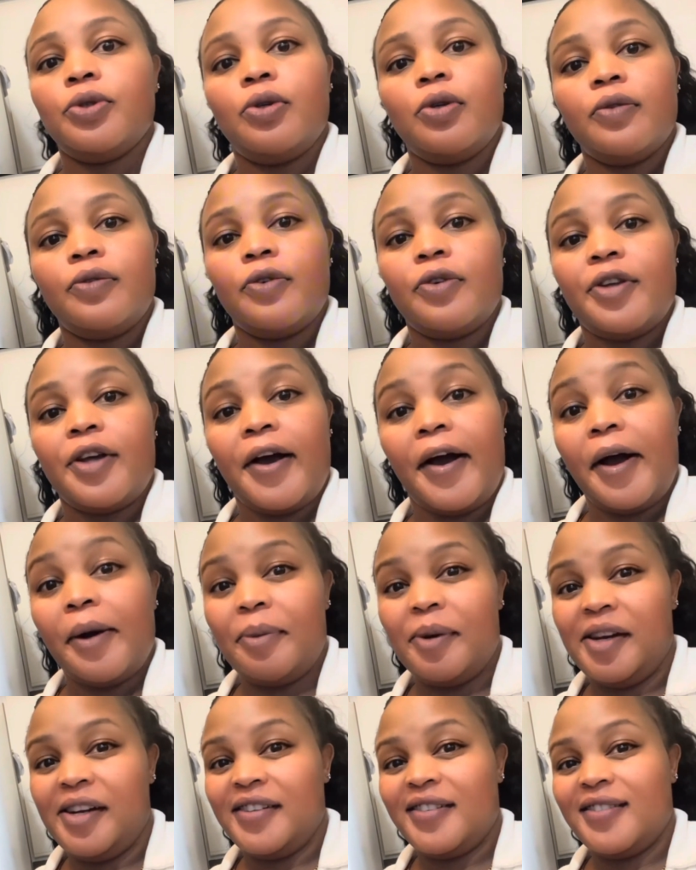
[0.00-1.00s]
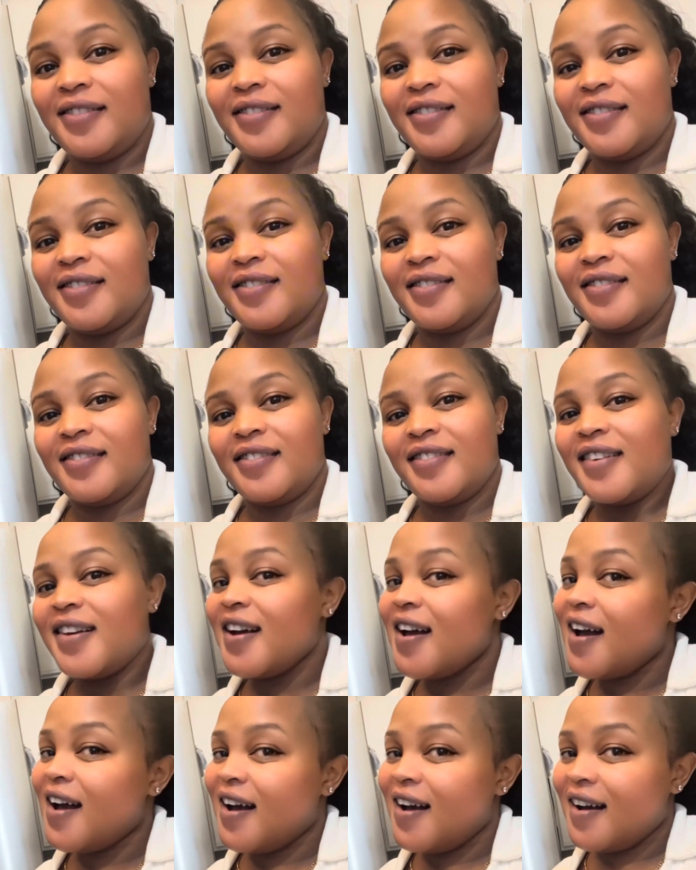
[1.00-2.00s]
go for their happiness?
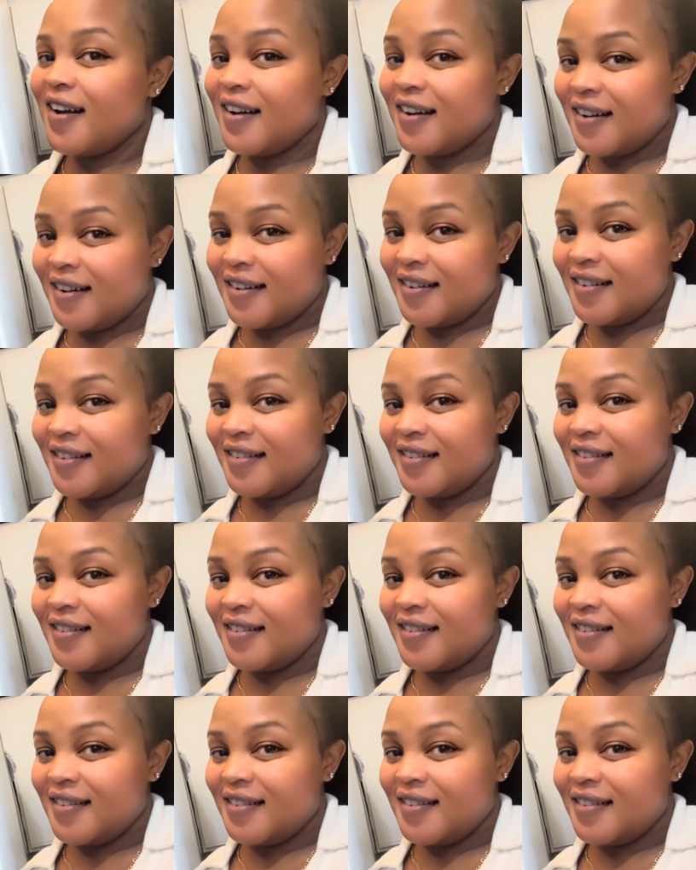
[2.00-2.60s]
Huh?